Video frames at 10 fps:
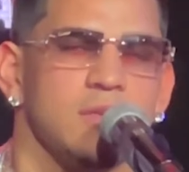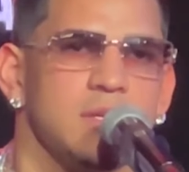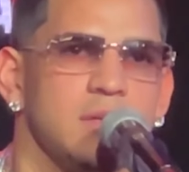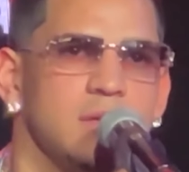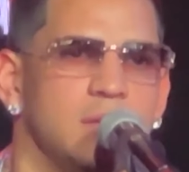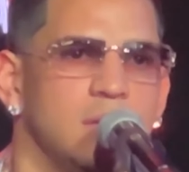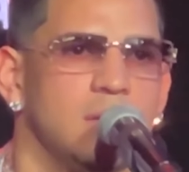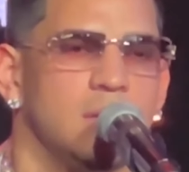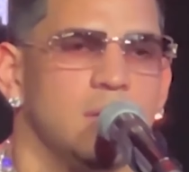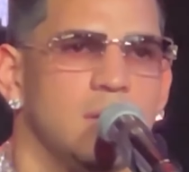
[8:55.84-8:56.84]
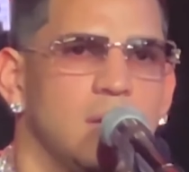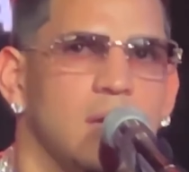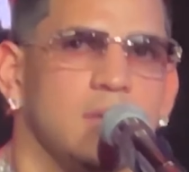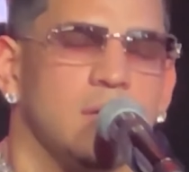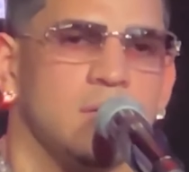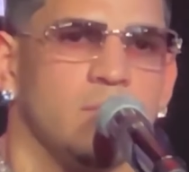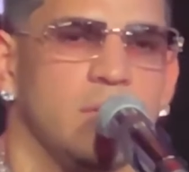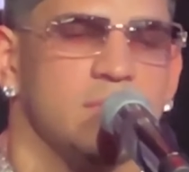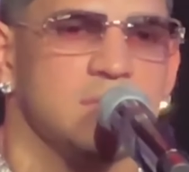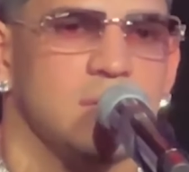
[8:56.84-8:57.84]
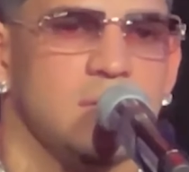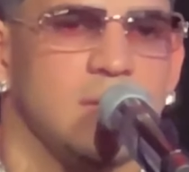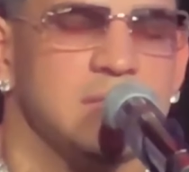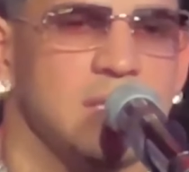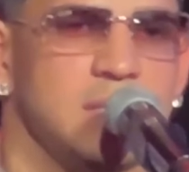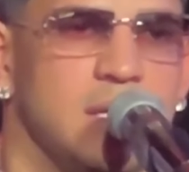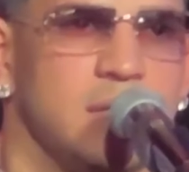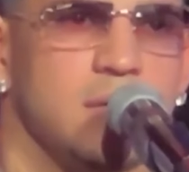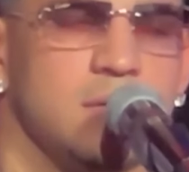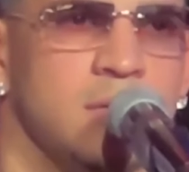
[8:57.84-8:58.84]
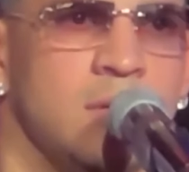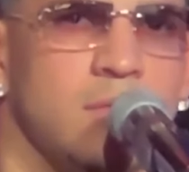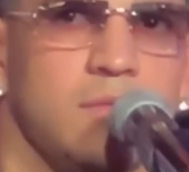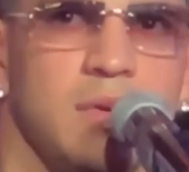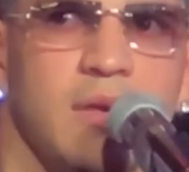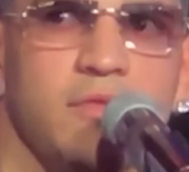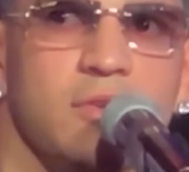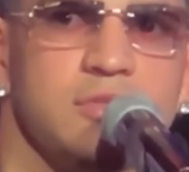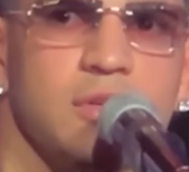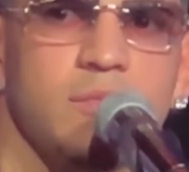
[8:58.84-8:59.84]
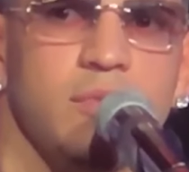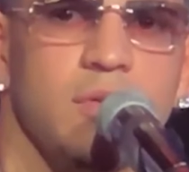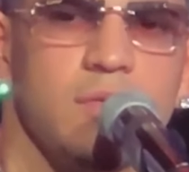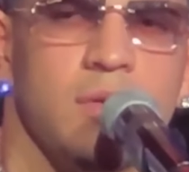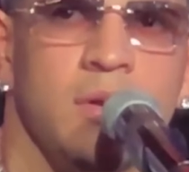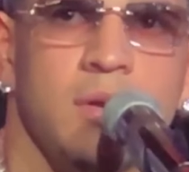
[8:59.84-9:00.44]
Yeah." Interestingly, Canelo Alvarez and Eddie Hearn were partners until the previous year